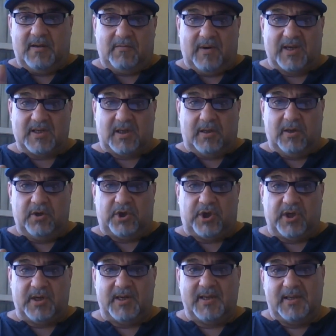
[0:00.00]

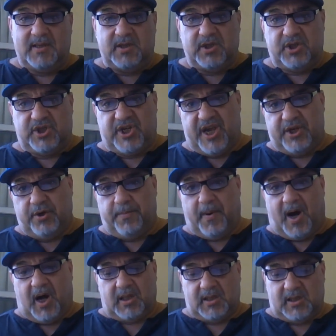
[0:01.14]
resolution, denouement.